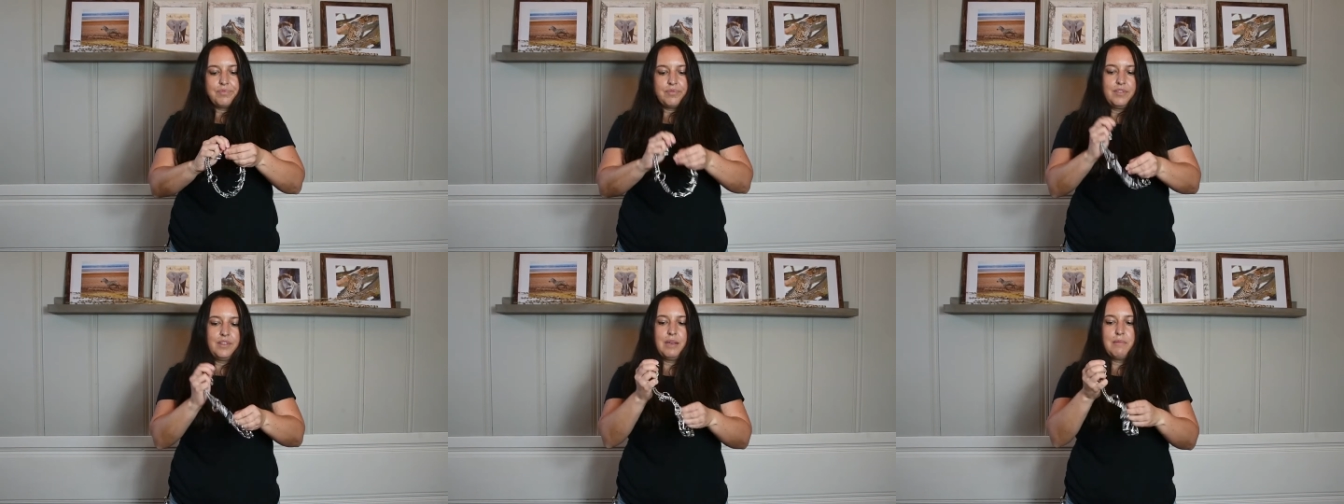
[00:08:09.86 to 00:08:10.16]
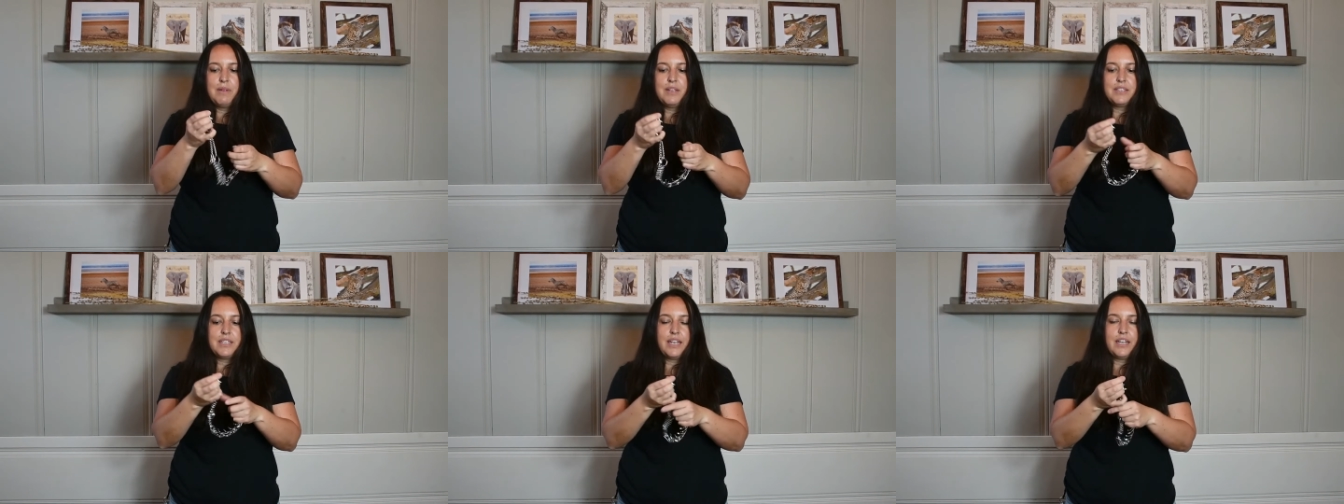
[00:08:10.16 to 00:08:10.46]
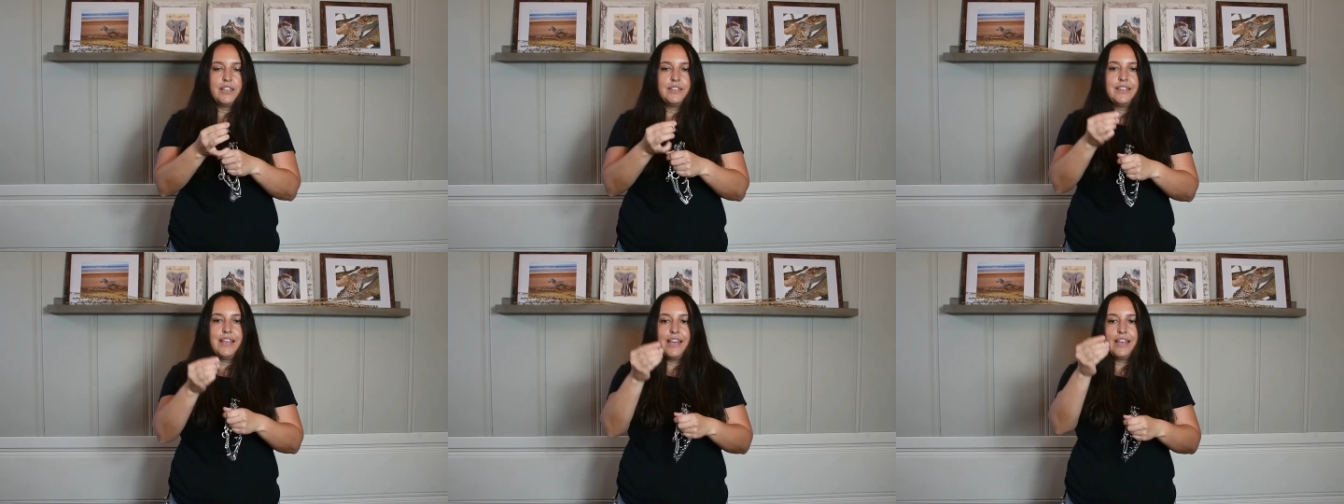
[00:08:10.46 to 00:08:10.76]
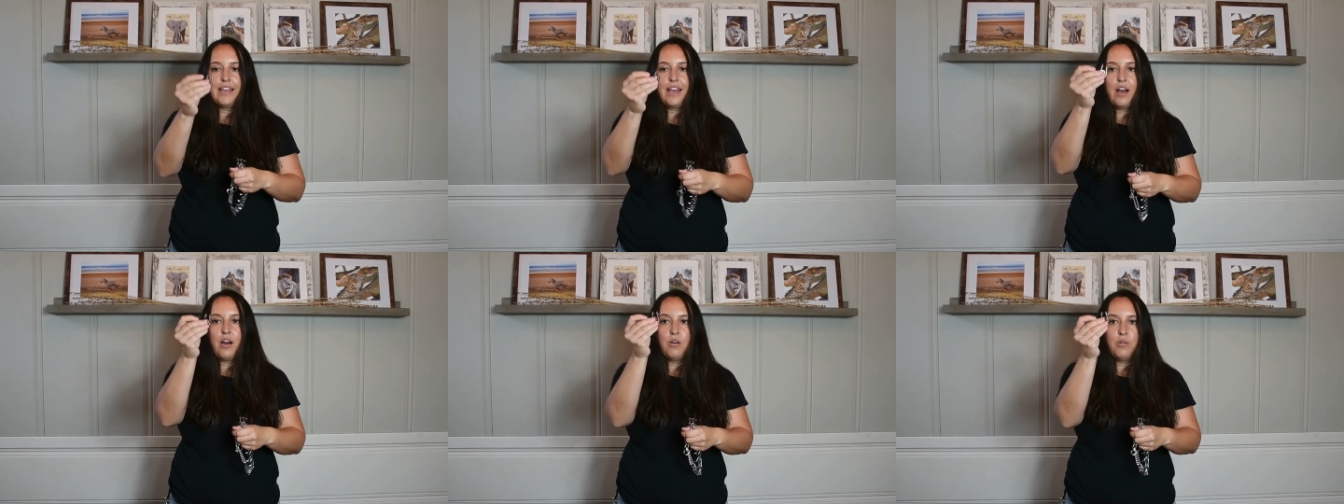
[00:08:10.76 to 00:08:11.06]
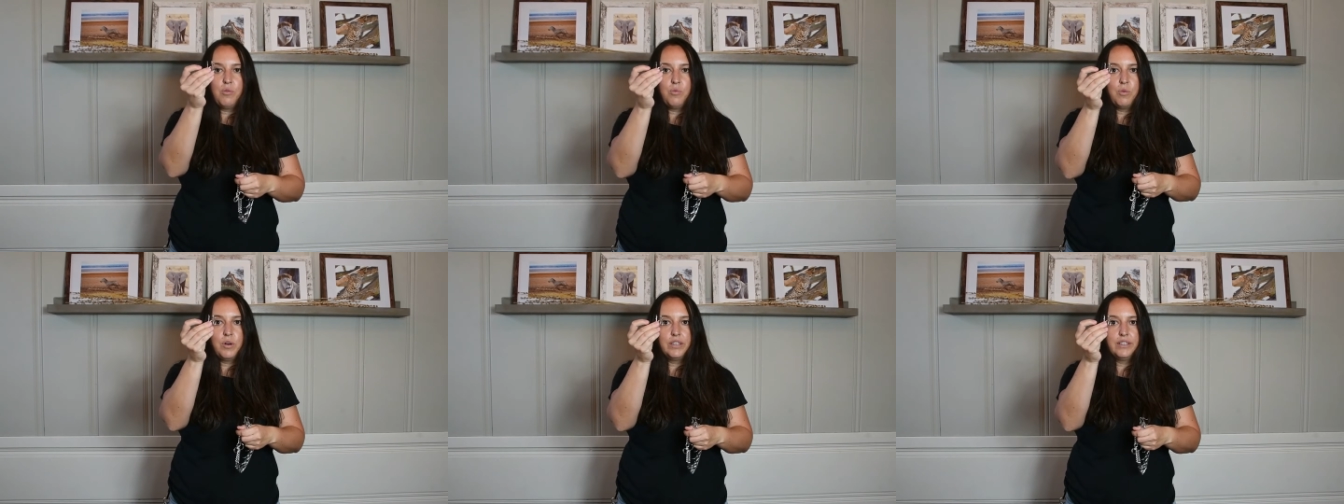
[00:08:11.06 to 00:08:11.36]
that means I could take
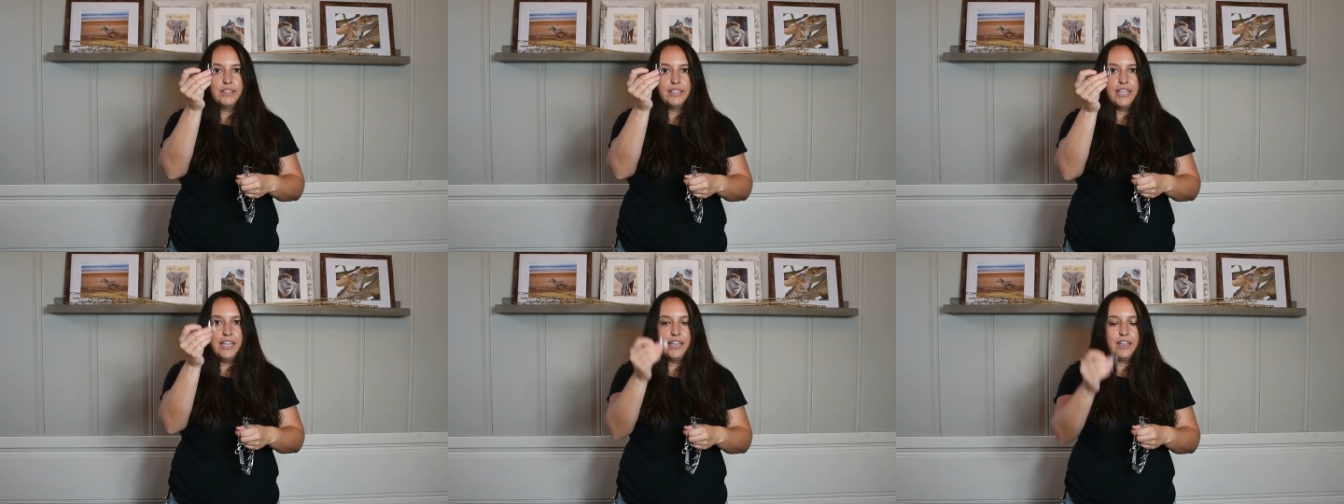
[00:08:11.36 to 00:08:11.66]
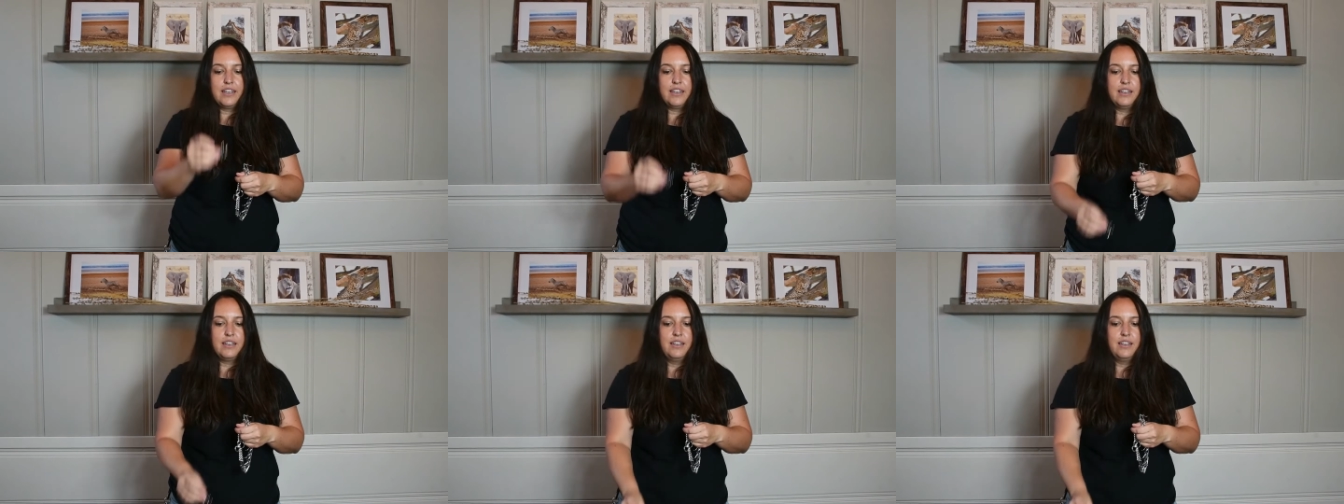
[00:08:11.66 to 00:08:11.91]
out one link.